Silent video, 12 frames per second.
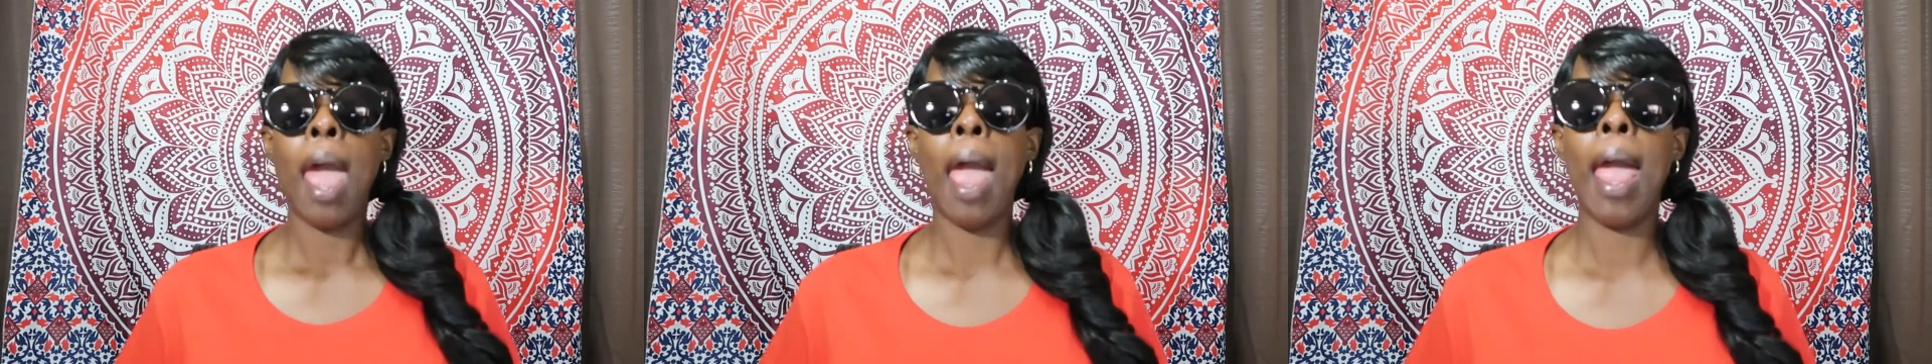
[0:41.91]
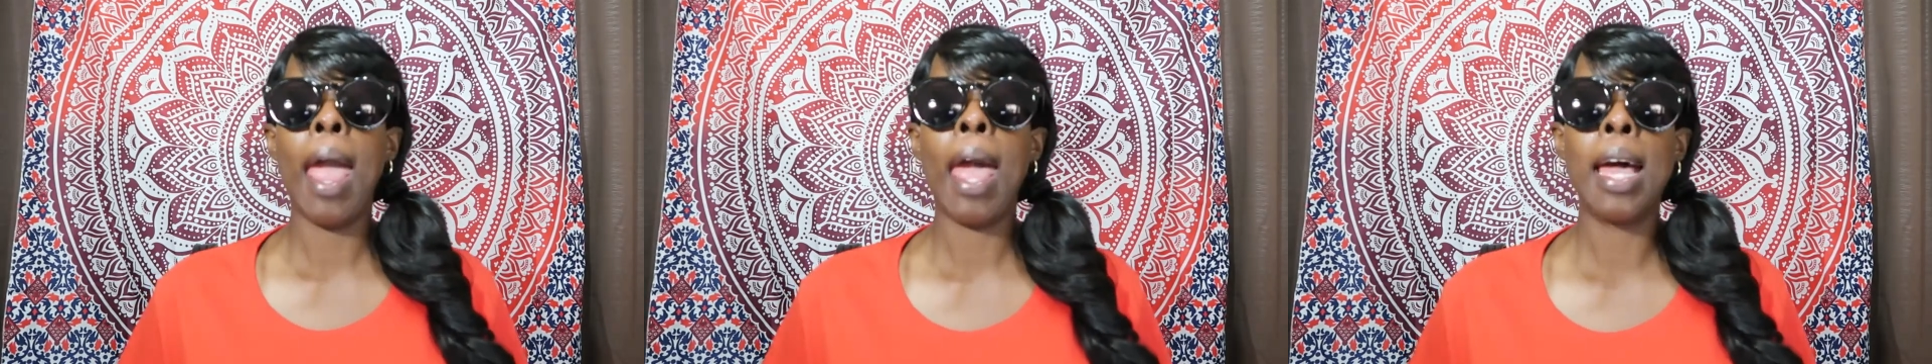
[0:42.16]

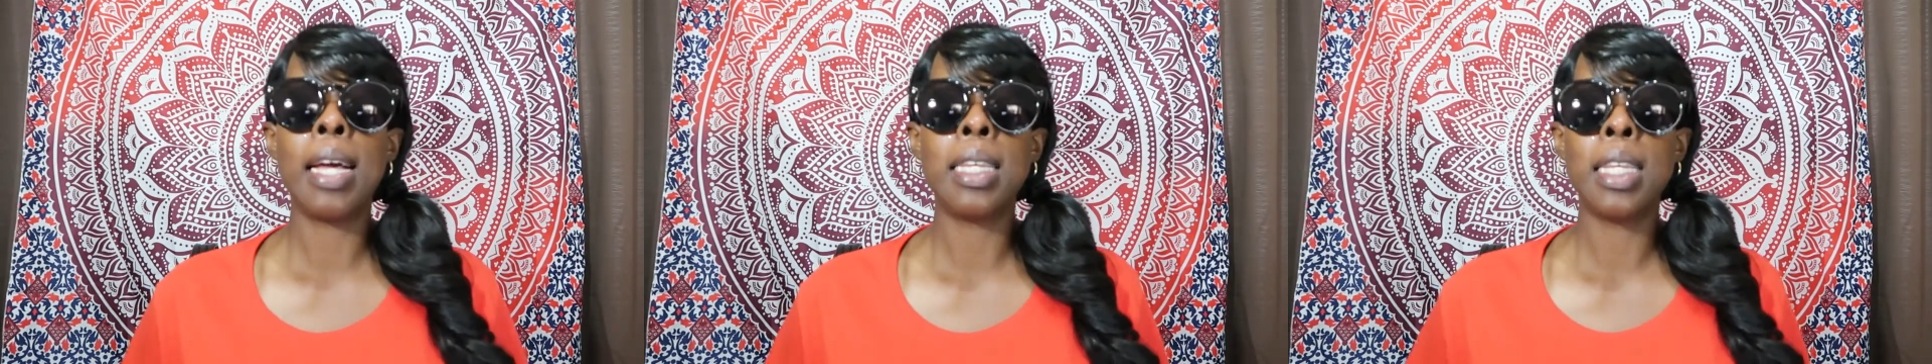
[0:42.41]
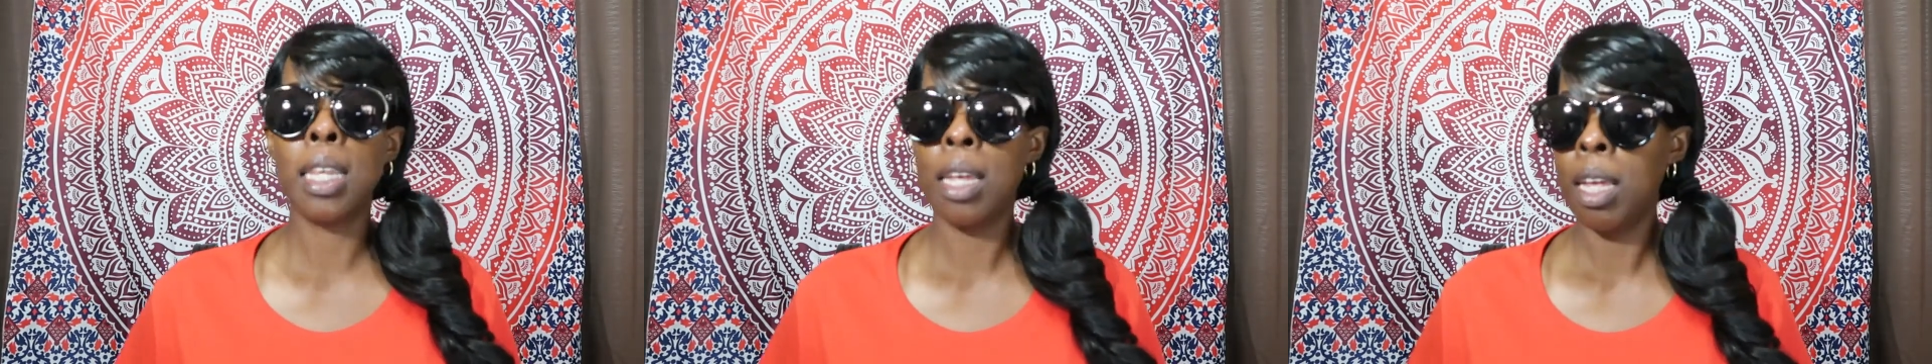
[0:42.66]

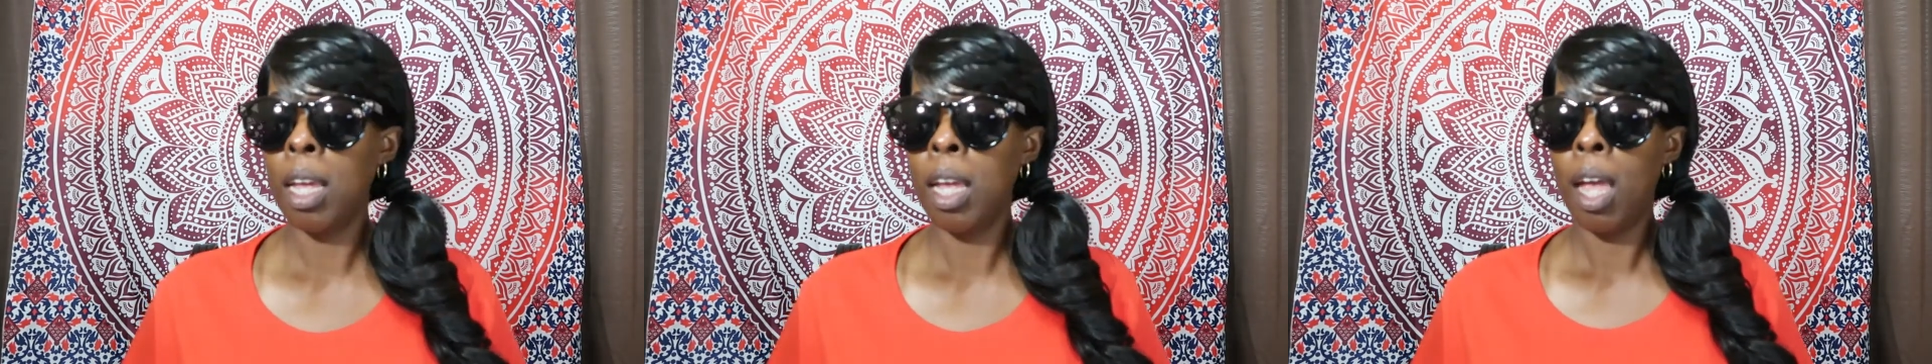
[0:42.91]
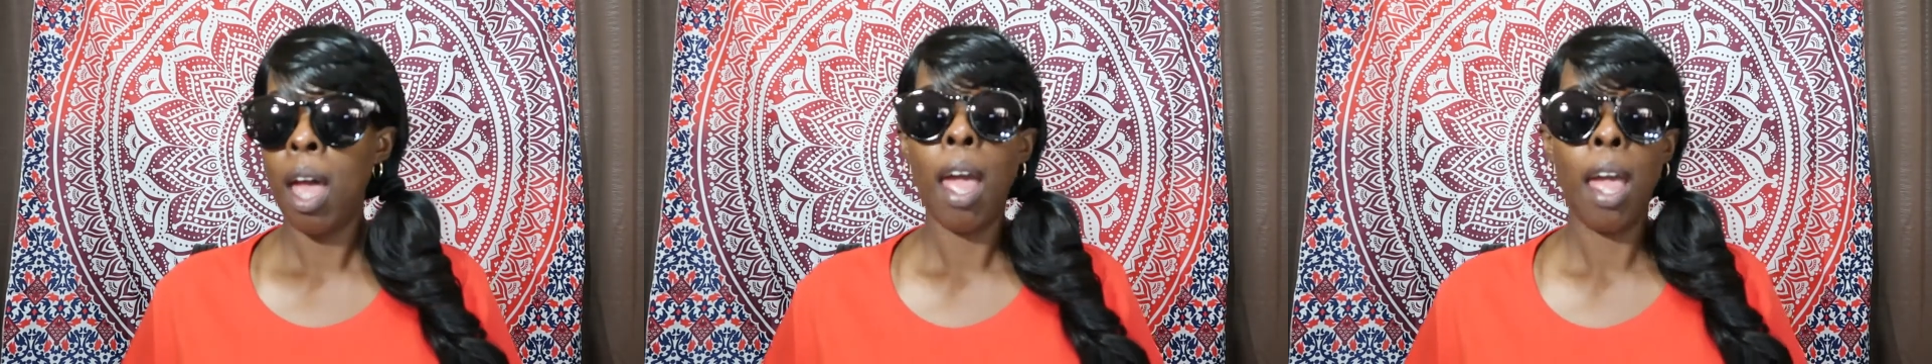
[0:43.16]
And
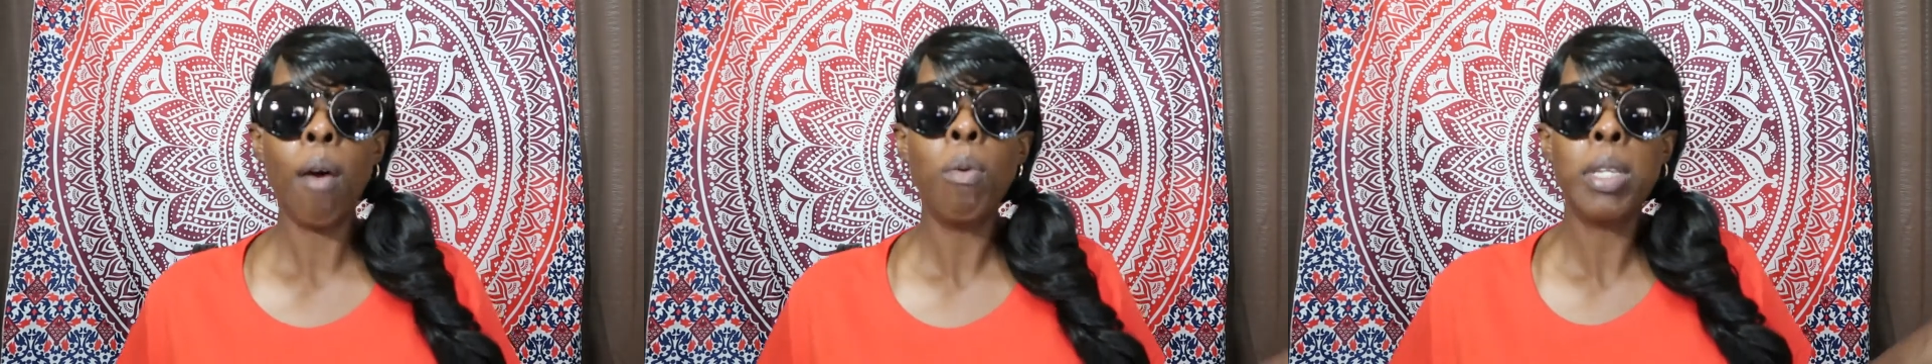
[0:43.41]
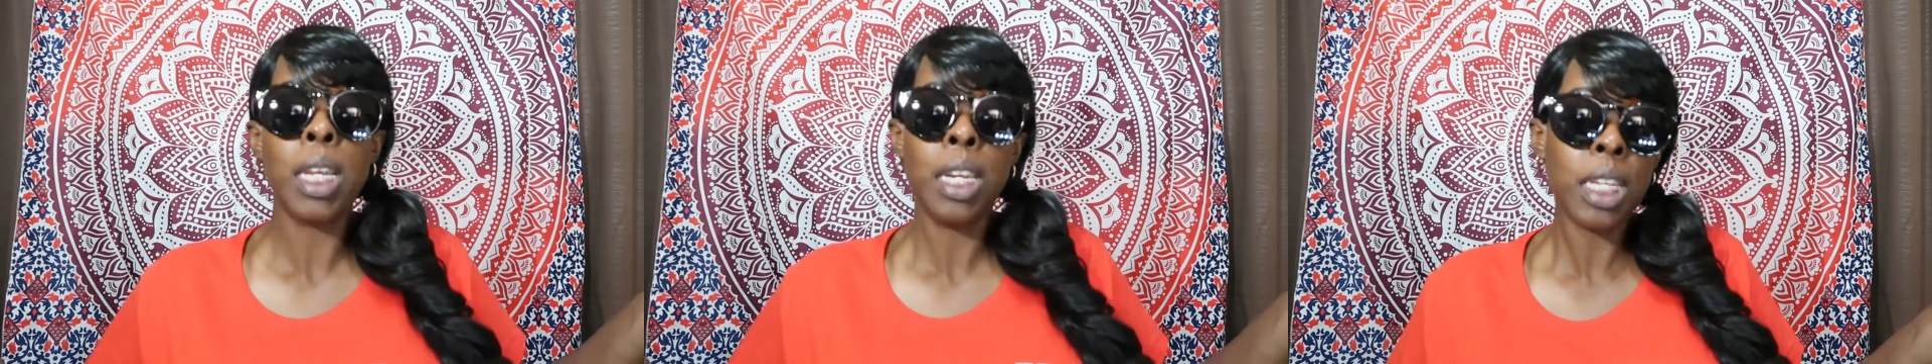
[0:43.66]
it
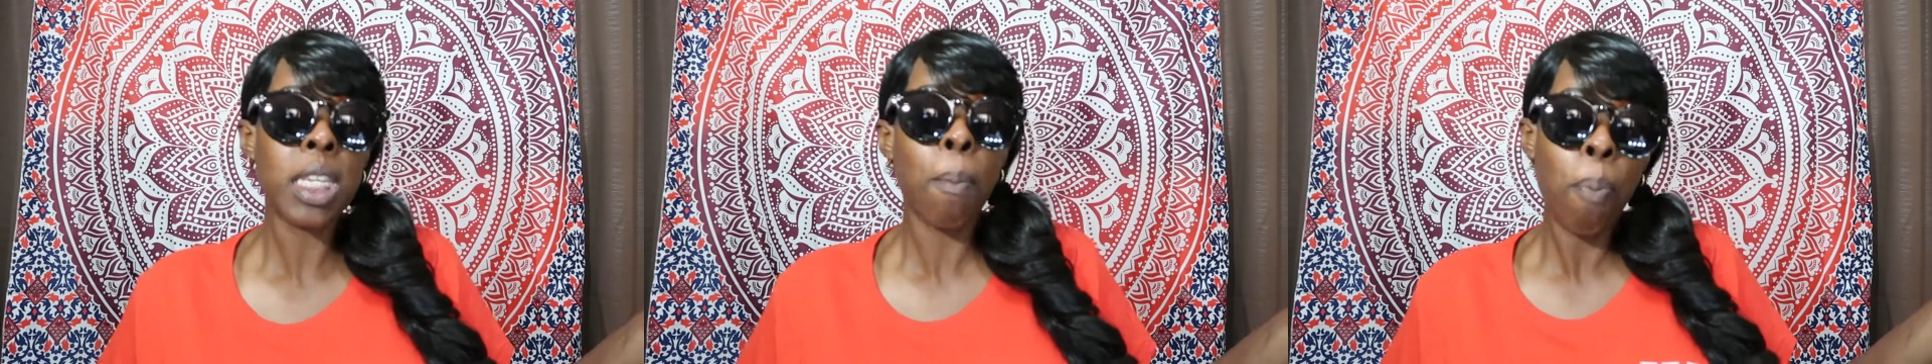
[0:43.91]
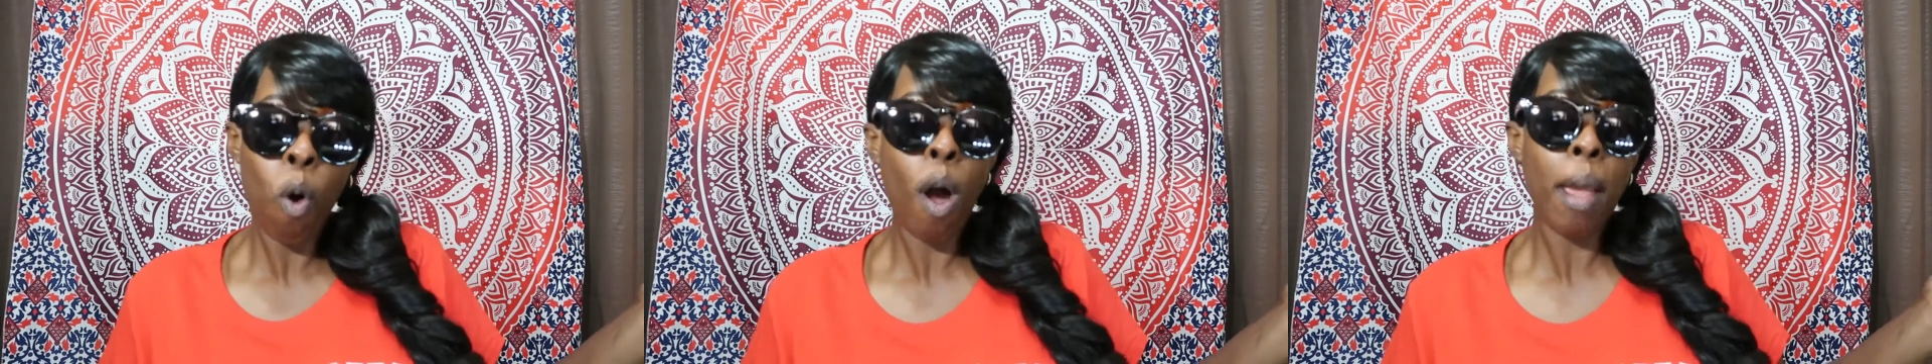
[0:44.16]
was a
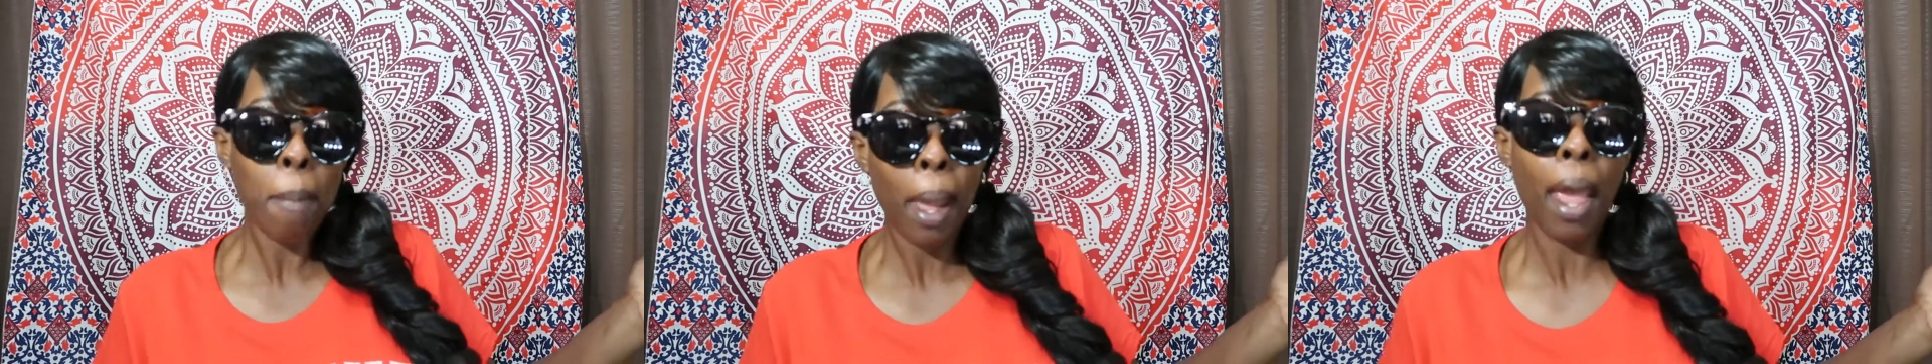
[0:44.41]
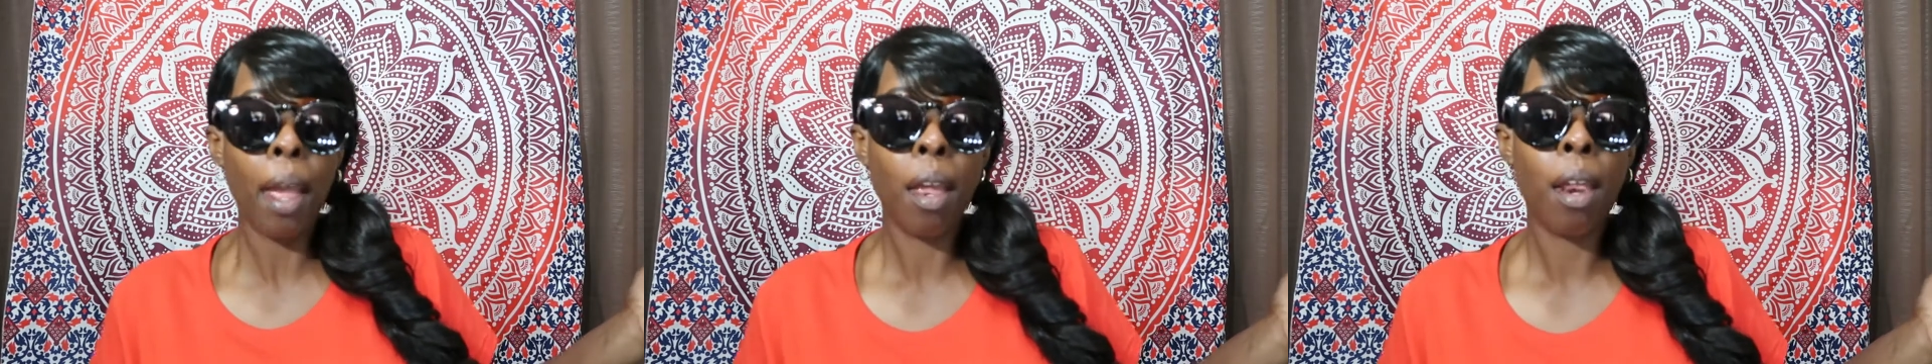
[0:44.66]

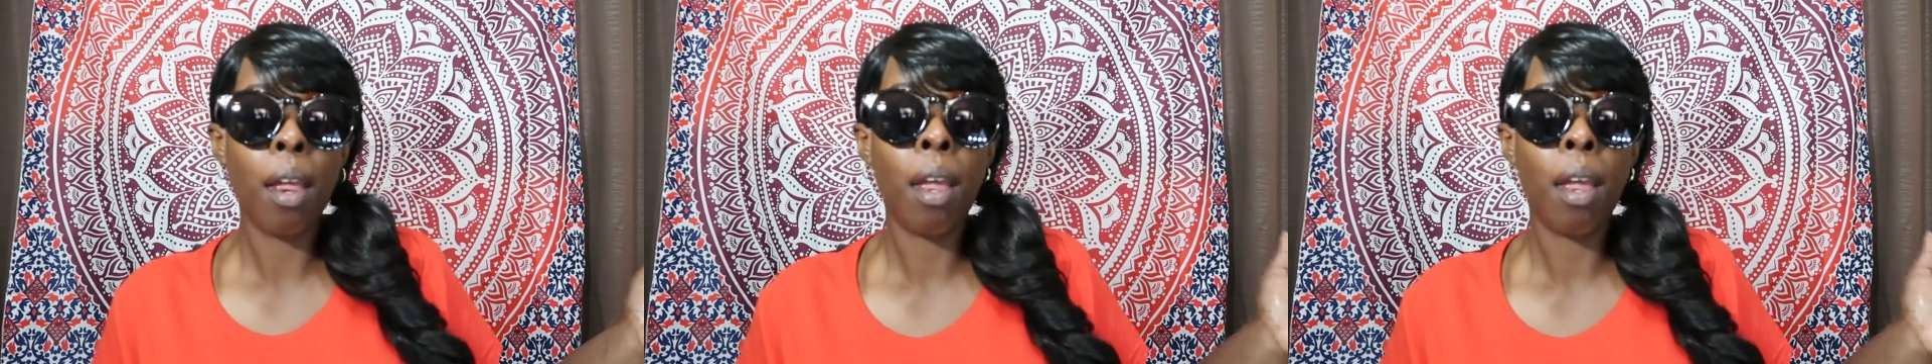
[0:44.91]
disappointment.